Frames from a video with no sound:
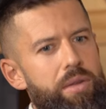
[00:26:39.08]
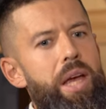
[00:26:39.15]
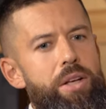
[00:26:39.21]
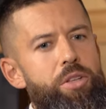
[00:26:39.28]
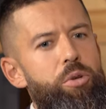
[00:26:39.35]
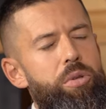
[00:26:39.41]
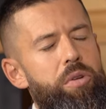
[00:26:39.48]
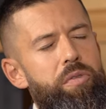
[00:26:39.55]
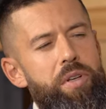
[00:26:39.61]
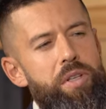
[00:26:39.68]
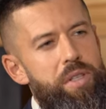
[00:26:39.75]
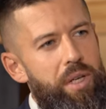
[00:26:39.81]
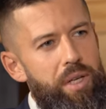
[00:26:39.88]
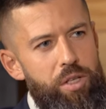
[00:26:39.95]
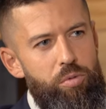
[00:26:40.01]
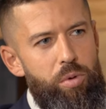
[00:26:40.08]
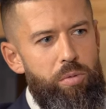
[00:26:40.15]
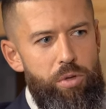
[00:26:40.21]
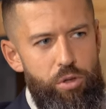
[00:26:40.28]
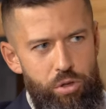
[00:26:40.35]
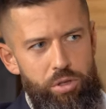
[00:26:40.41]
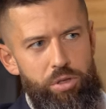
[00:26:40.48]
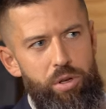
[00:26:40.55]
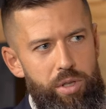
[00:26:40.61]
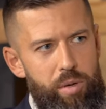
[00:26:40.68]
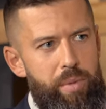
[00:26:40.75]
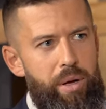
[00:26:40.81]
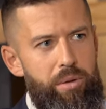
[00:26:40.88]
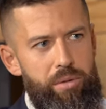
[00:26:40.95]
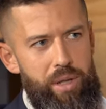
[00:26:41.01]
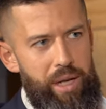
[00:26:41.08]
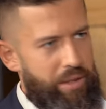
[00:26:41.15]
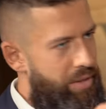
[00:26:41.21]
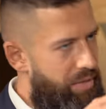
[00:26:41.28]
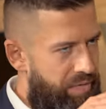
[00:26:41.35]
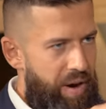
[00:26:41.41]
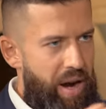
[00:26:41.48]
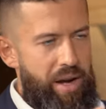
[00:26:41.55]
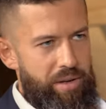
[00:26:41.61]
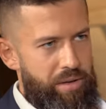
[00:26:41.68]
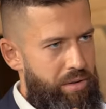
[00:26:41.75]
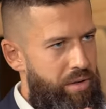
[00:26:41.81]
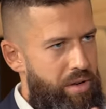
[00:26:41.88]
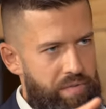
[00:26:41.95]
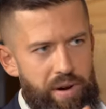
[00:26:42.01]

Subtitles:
Yeah, so the first thing is what we just talked about, like define